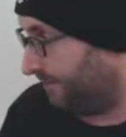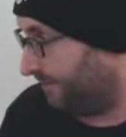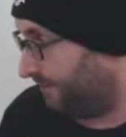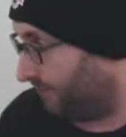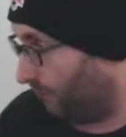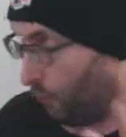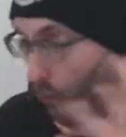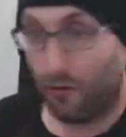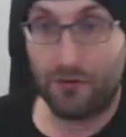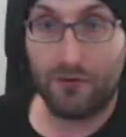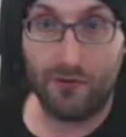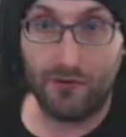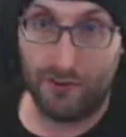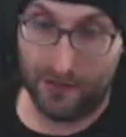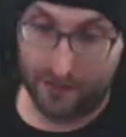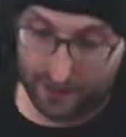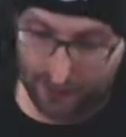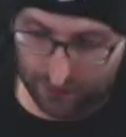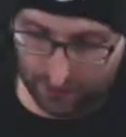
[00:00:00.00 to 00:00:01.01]
worth it
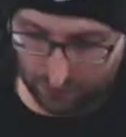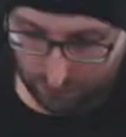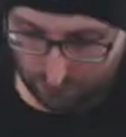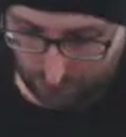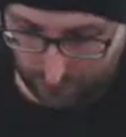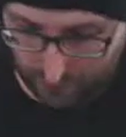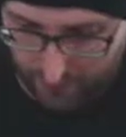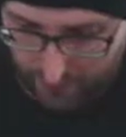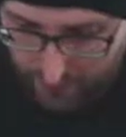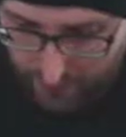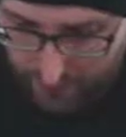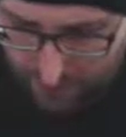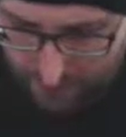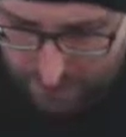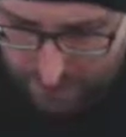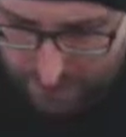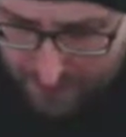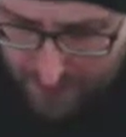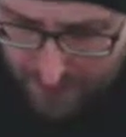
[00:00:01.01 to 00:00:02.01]
in the end, one way or the
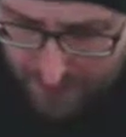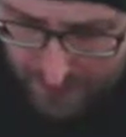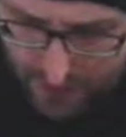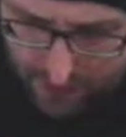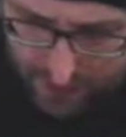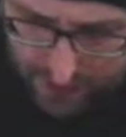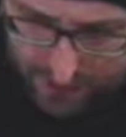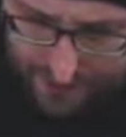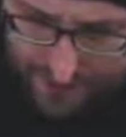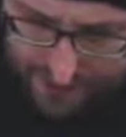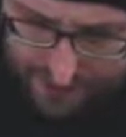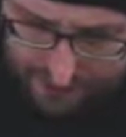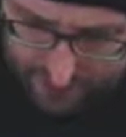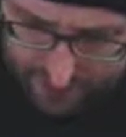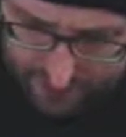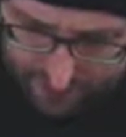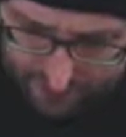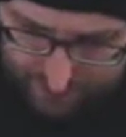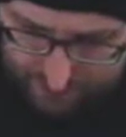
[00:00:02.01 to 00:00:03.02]
other. And
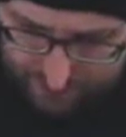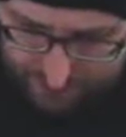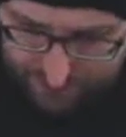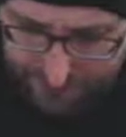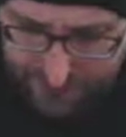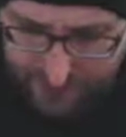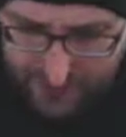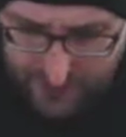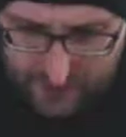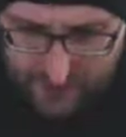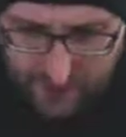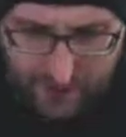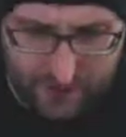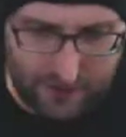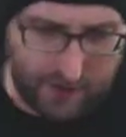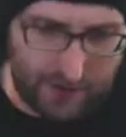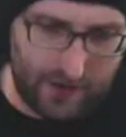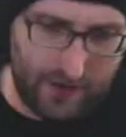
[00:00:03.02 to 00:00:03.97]
then finally,